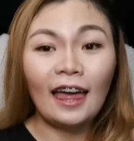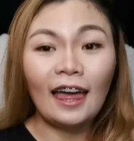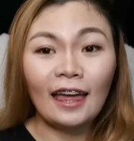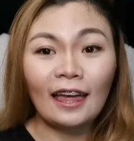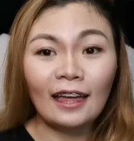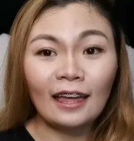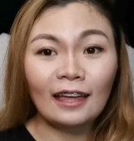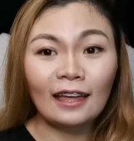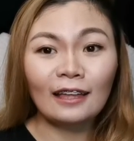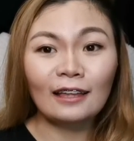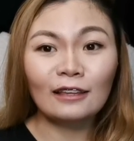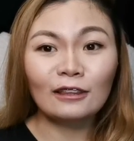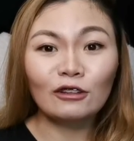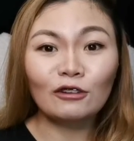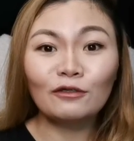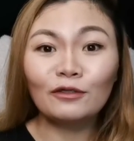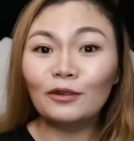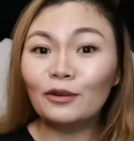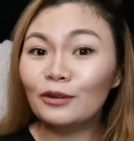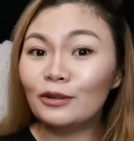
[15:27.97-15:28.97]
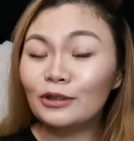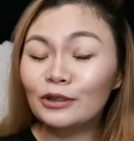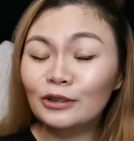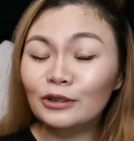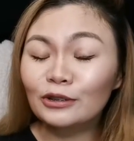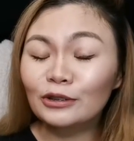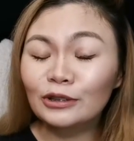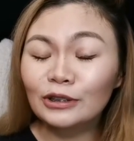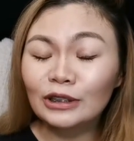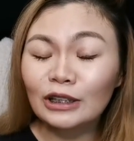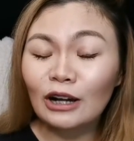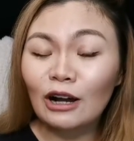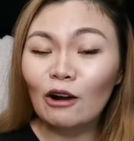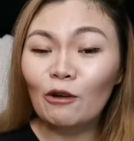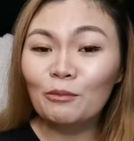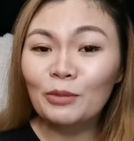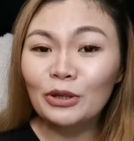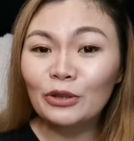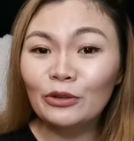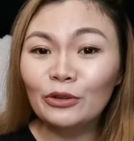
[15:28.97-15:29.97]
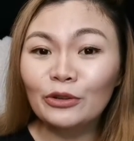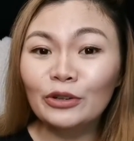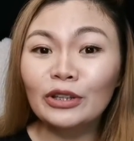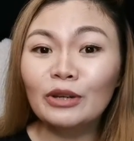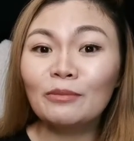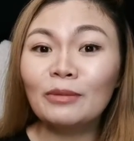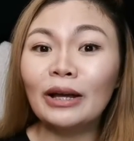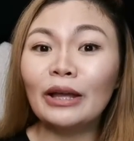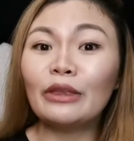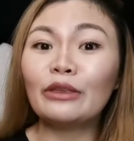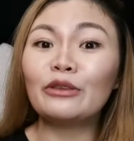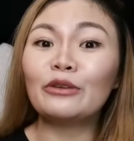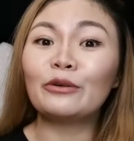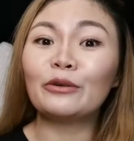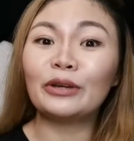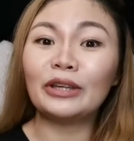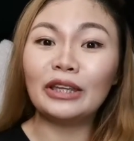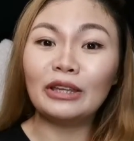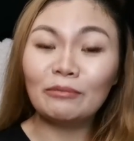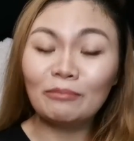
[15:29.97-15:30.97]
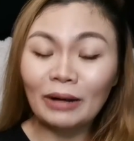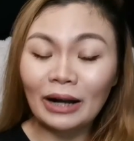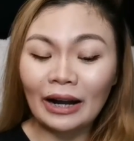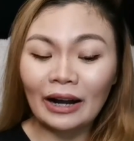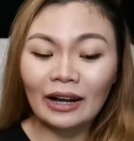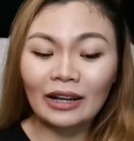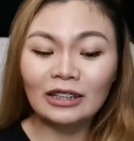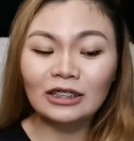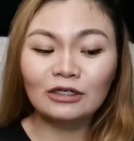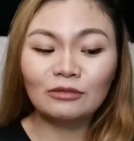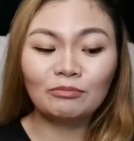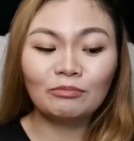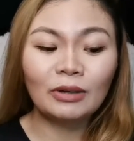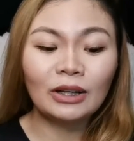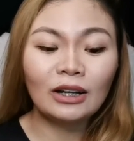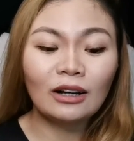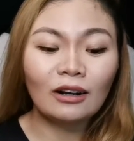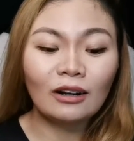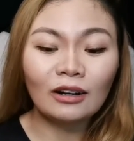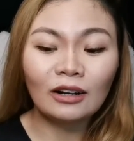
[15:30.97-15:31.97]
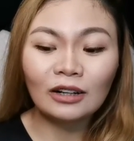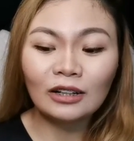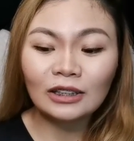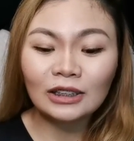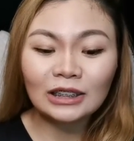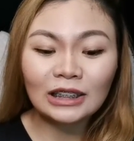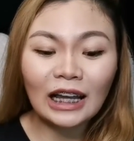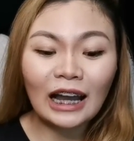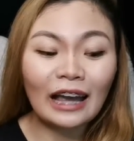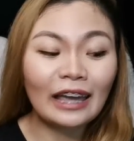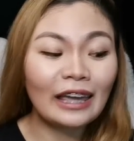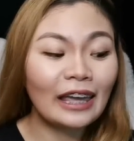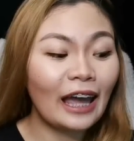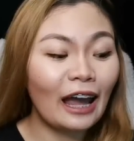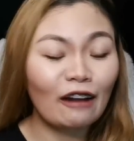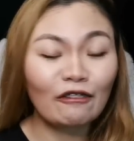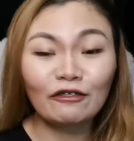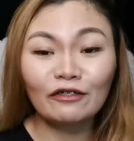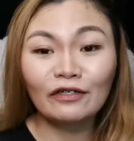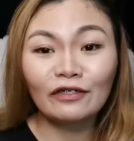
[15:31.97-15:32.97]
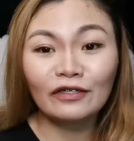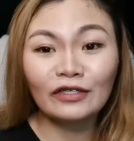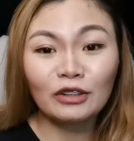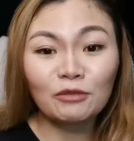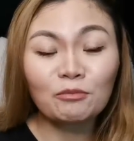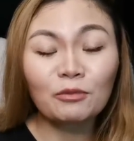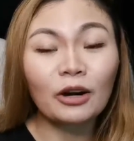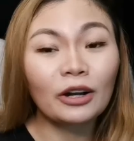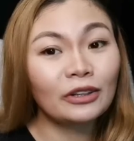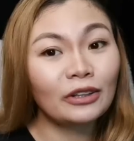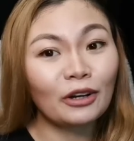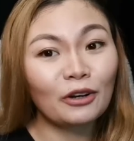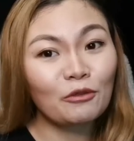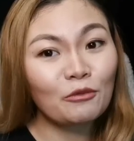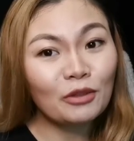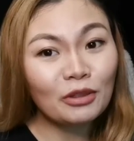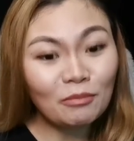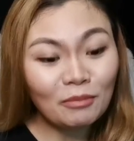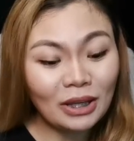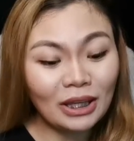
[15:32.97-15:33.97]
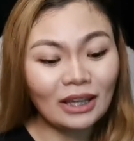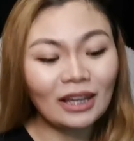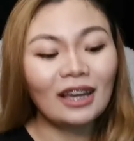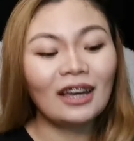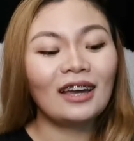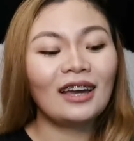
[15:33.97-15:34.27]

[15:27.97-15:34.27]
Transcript: And of course, sa opinion ko naman yung iba, it's because I have the product with me.